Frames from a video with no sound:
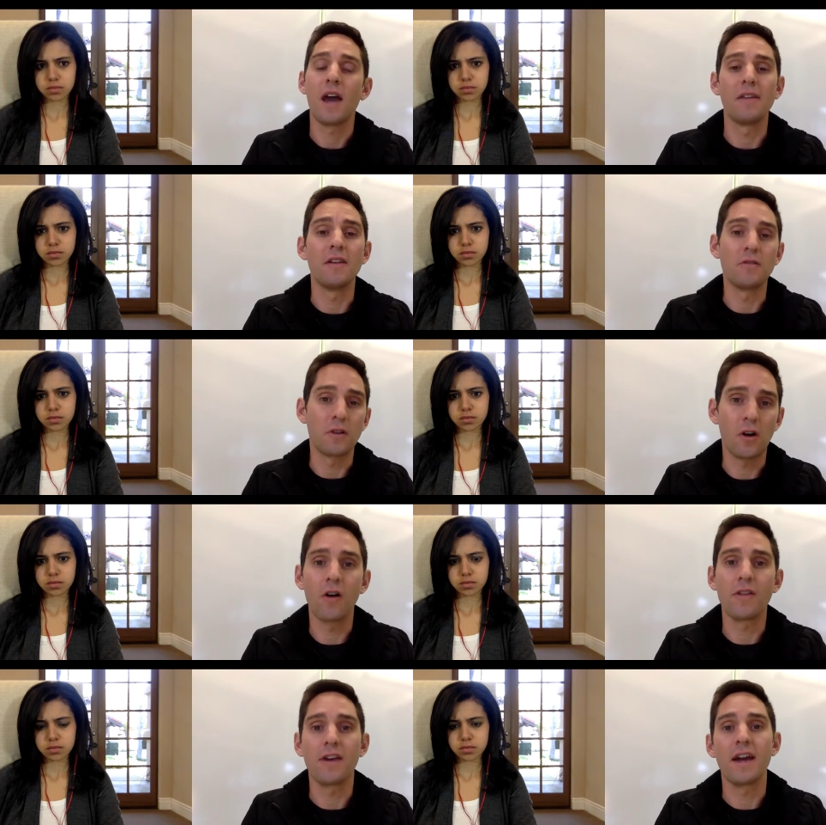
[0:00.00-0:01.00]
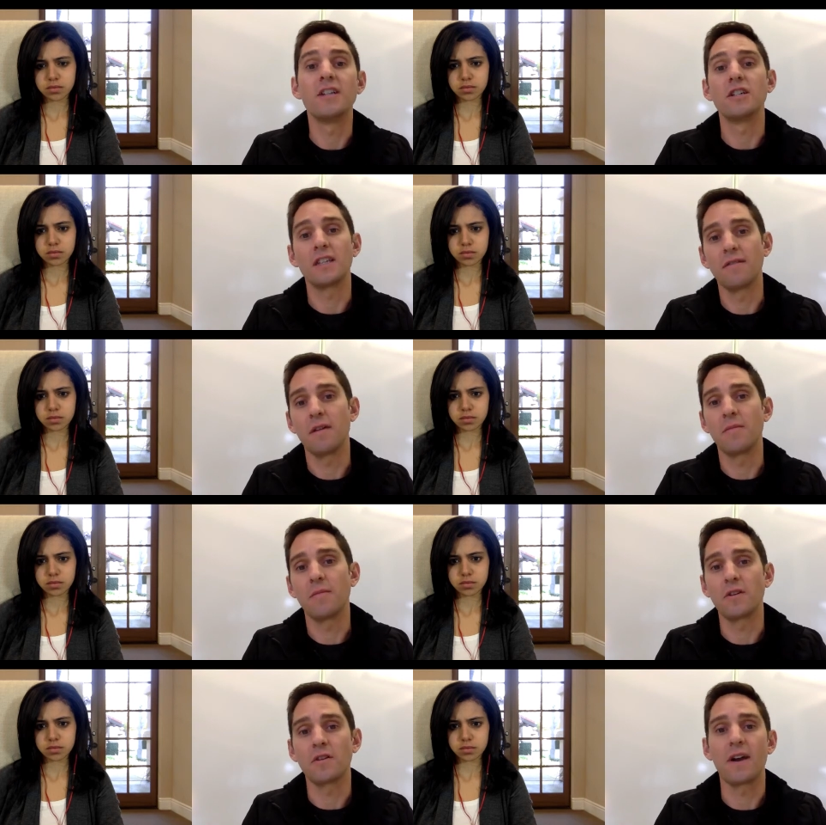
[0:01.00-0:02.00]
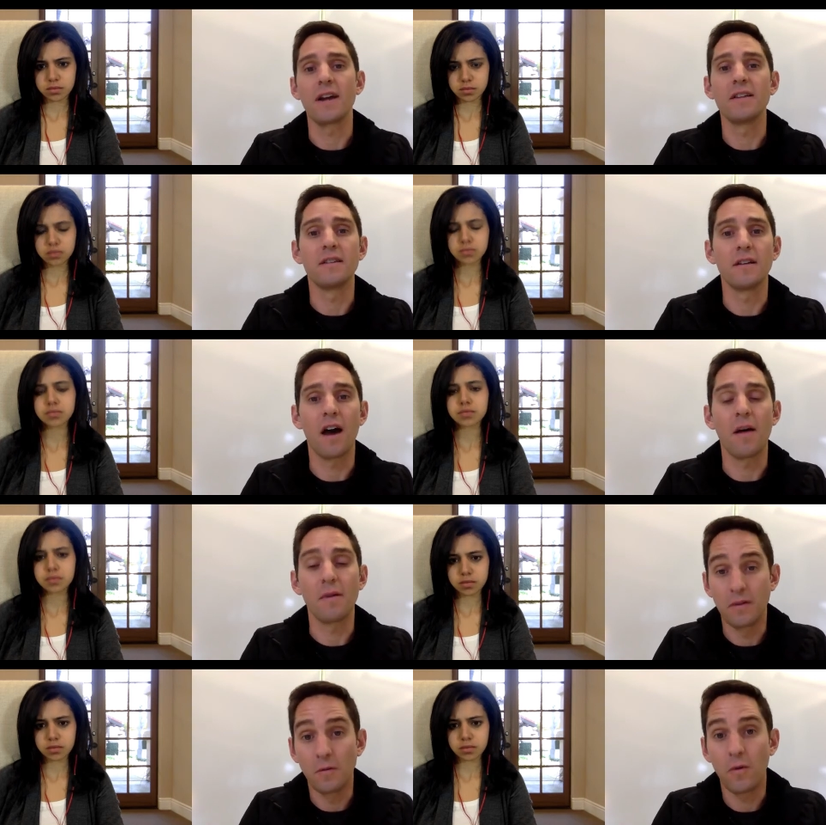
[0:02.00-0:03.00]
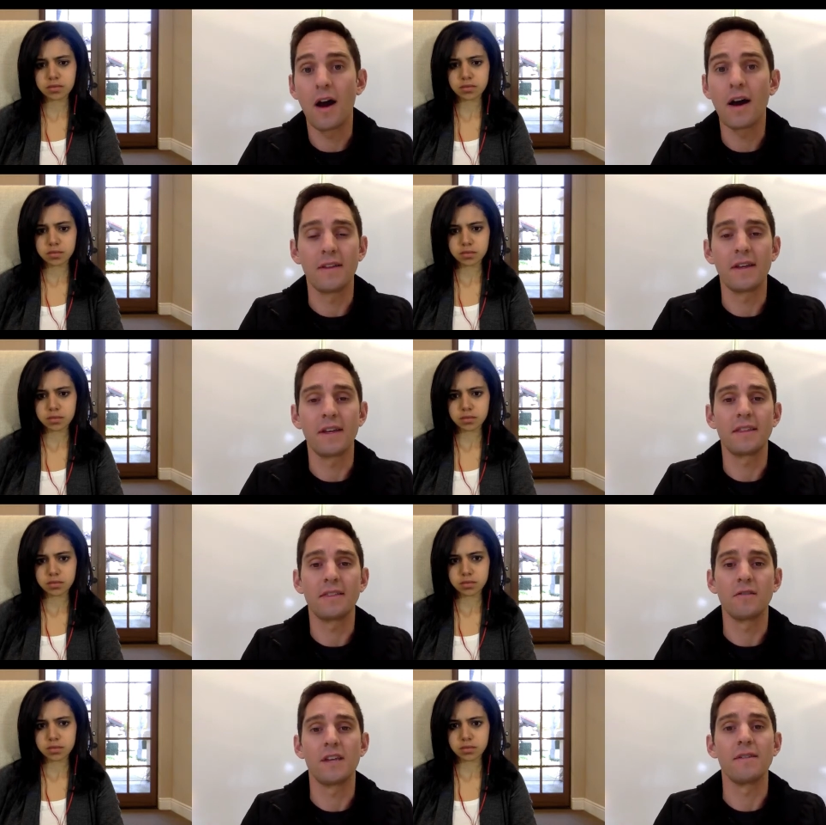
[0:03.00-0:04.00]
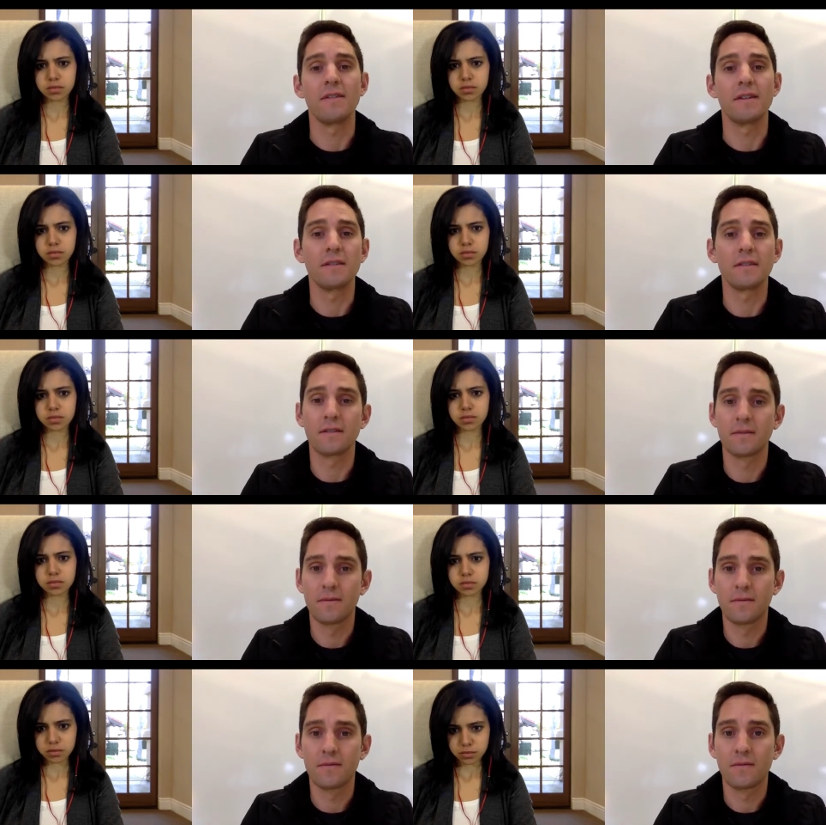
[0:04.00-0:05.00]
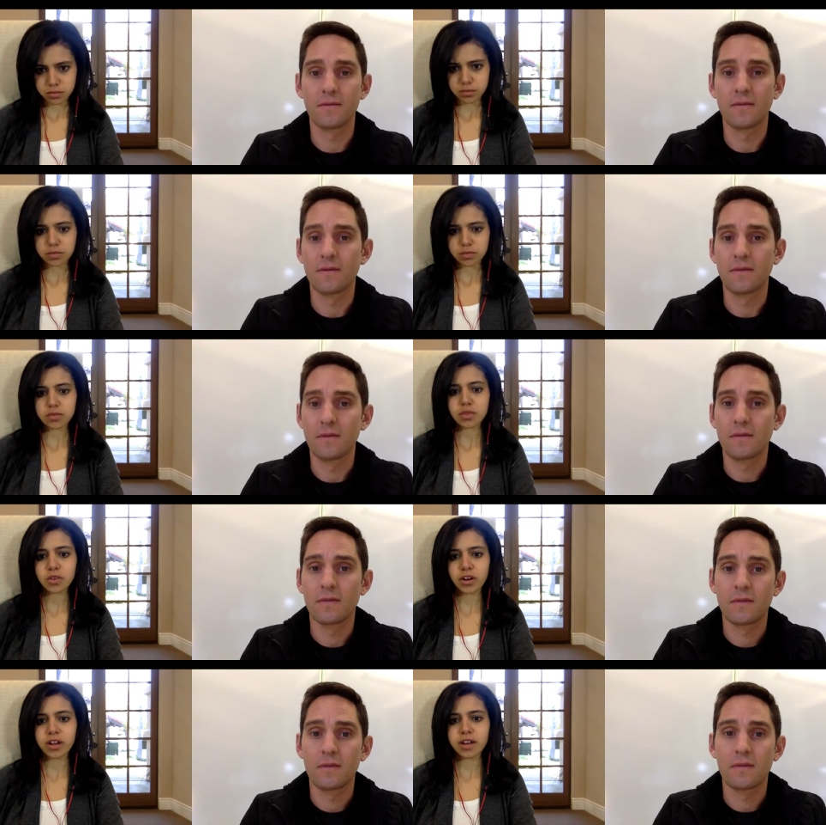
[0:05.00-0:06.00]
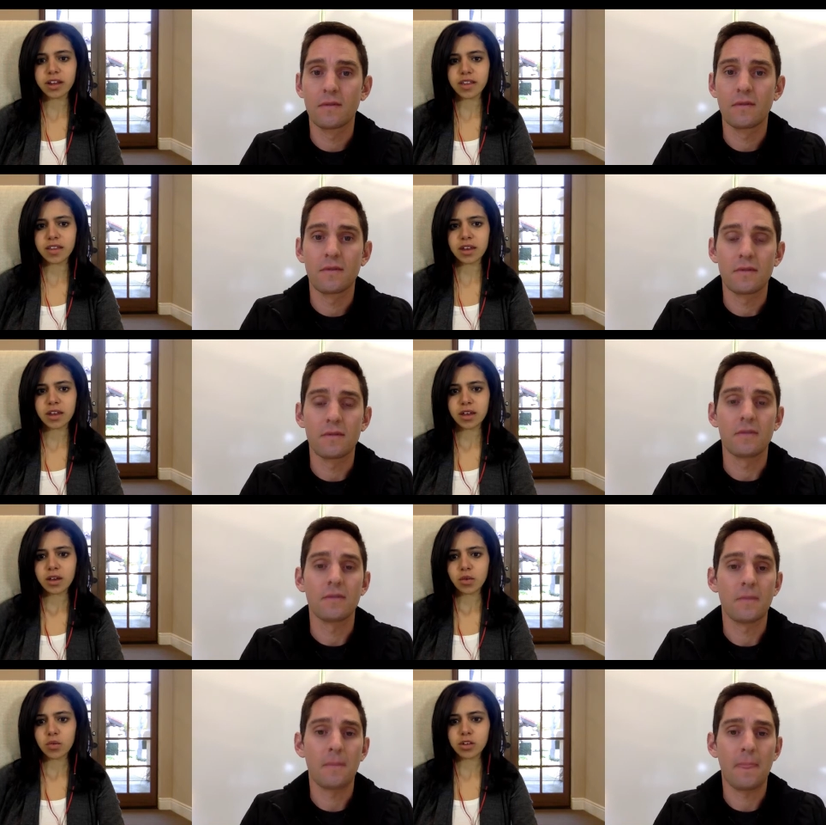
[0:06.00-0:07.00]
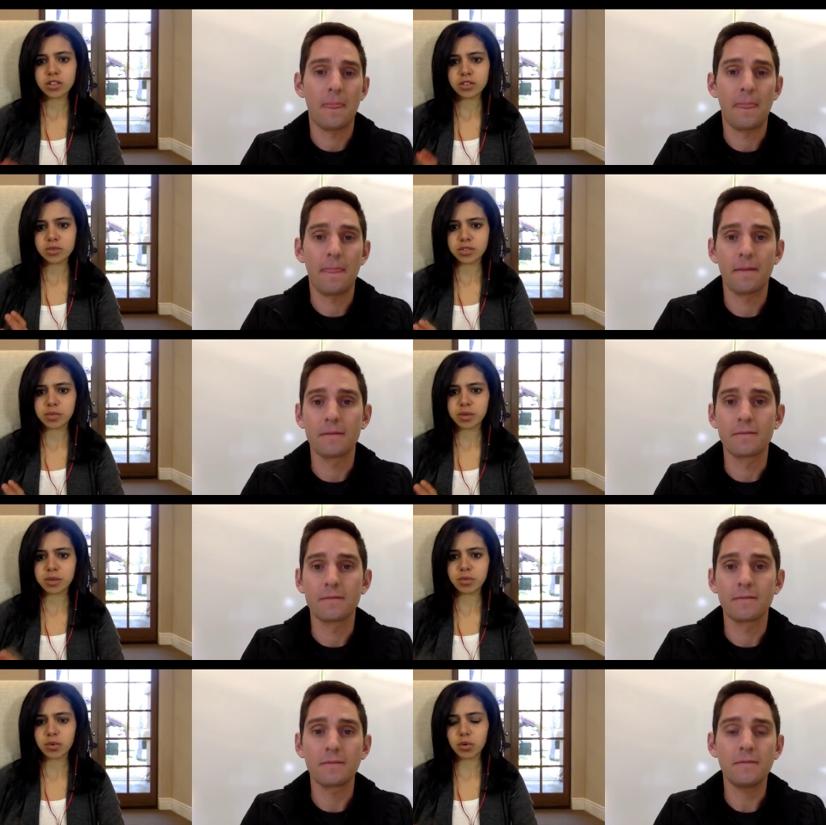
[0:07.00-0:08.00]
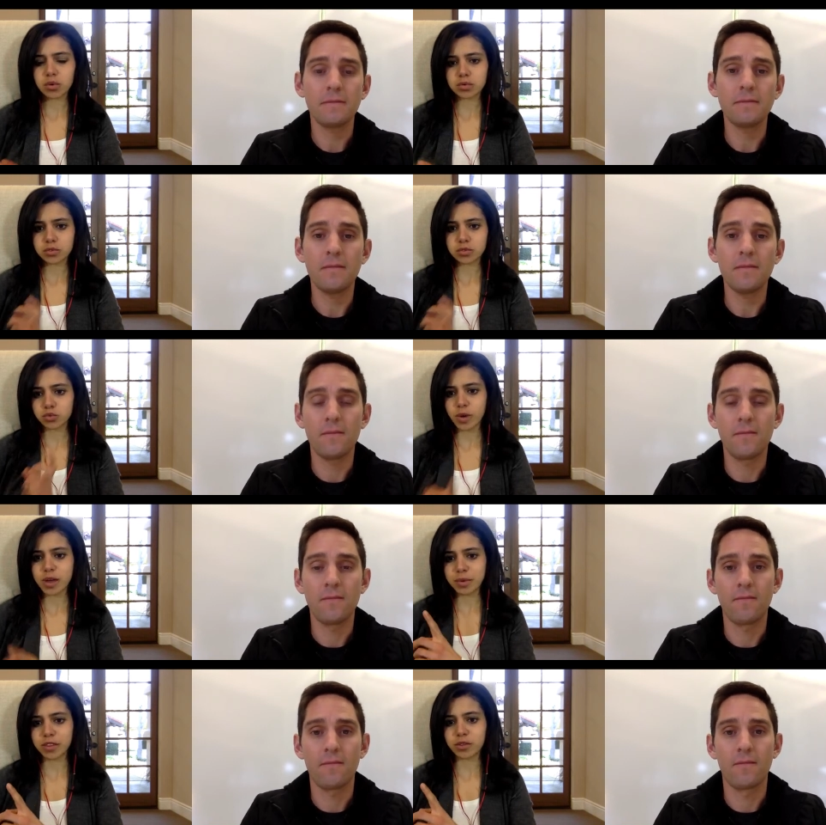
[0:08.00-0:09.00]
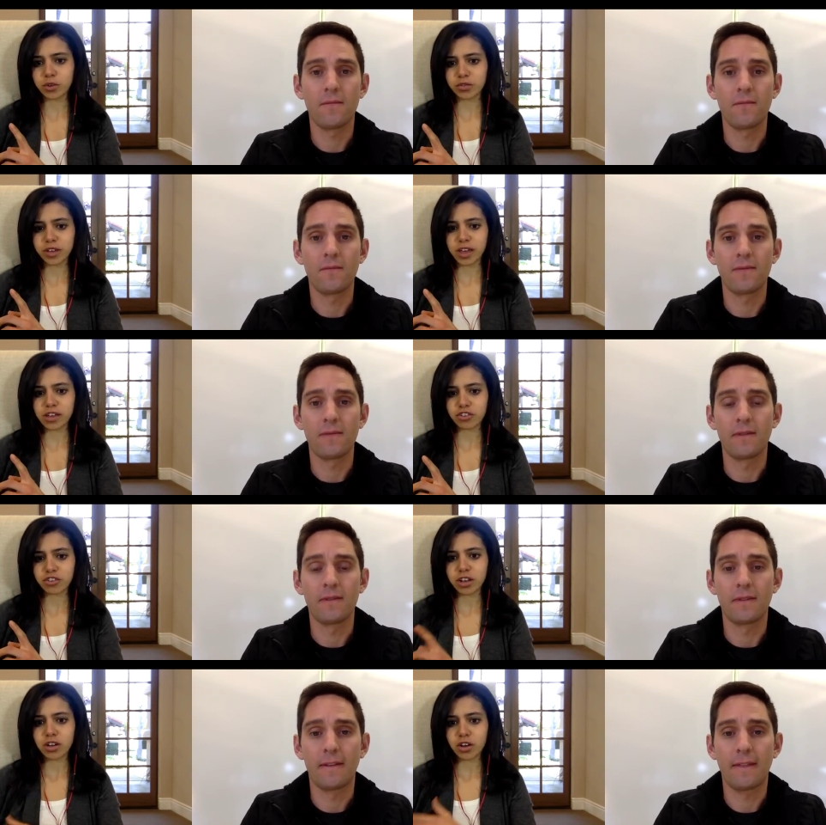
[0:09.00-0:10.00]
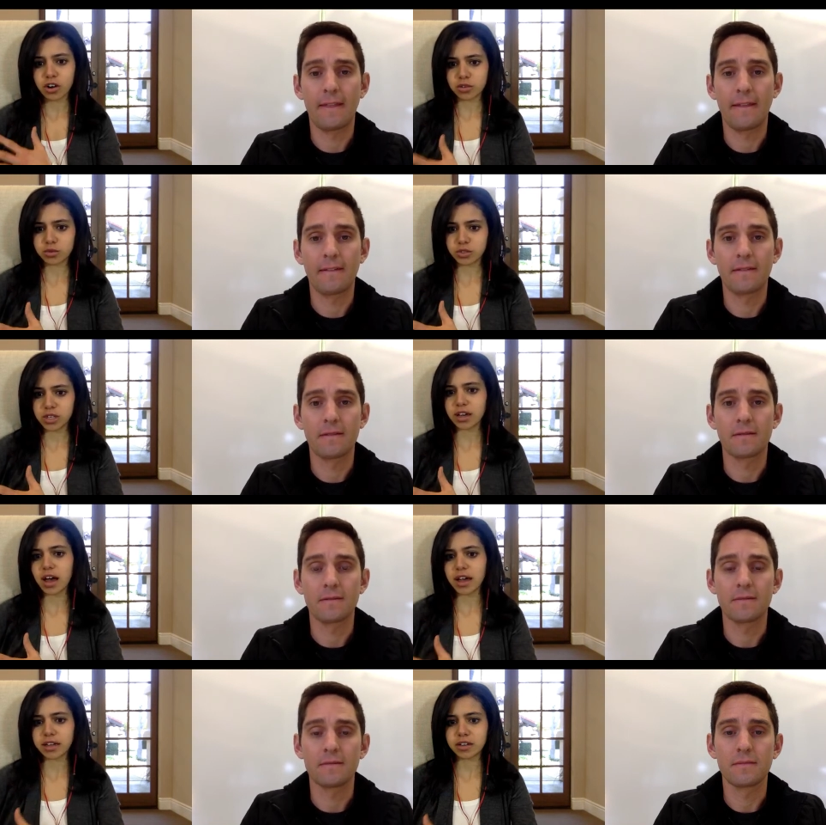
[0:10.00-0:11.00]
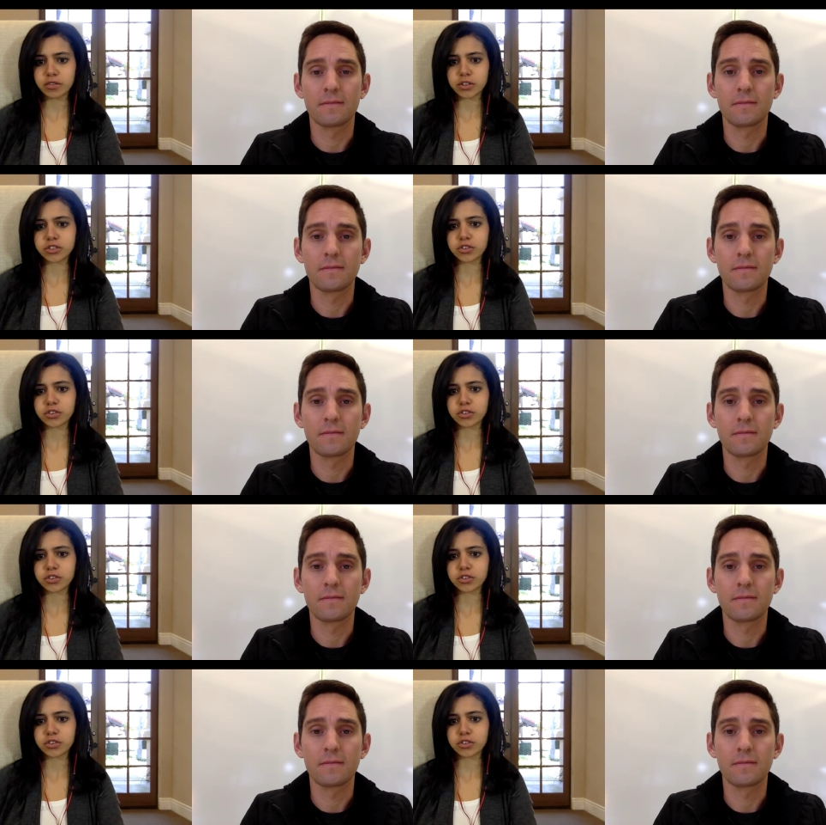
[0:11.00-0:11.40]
Speaker 1: and then you can call the agent and give them your grades if you want, and then get those savings.
Speaker 2: Great, and then once you see people swiping the notification, are you seeing a high conversion